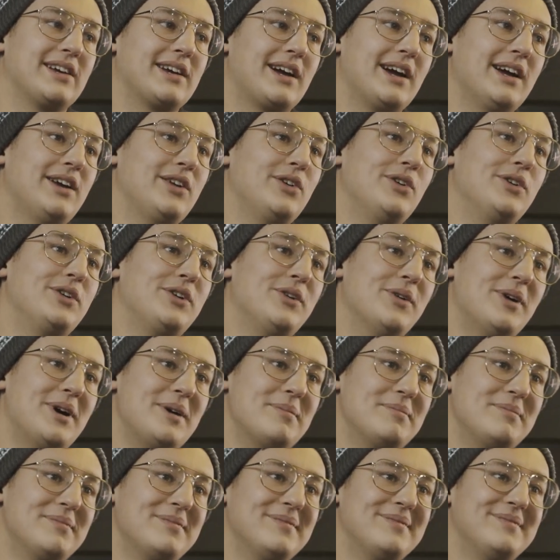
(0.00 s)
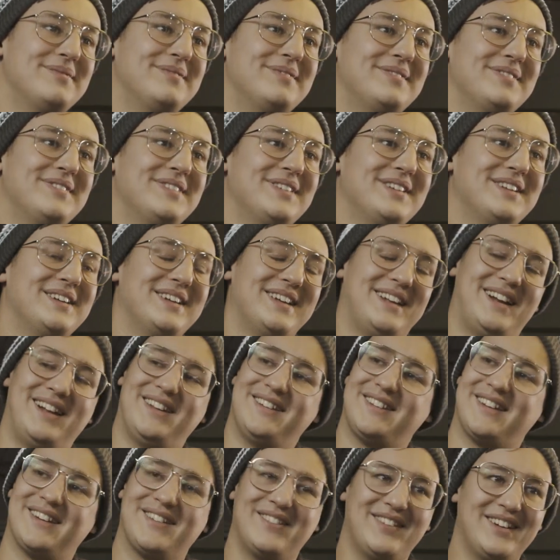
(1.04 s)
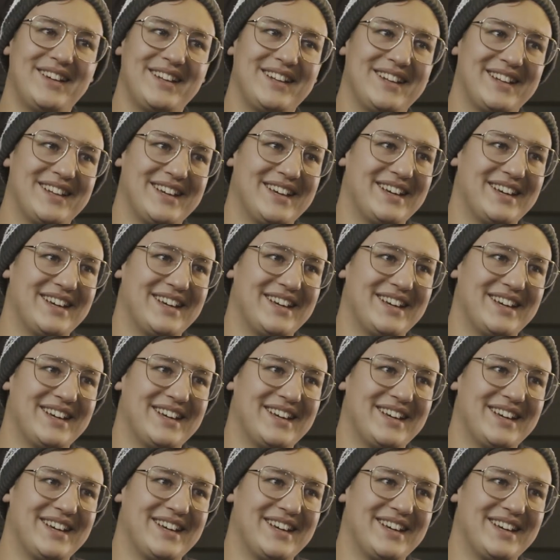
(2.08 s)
I can hook you up." And I was like, "What?"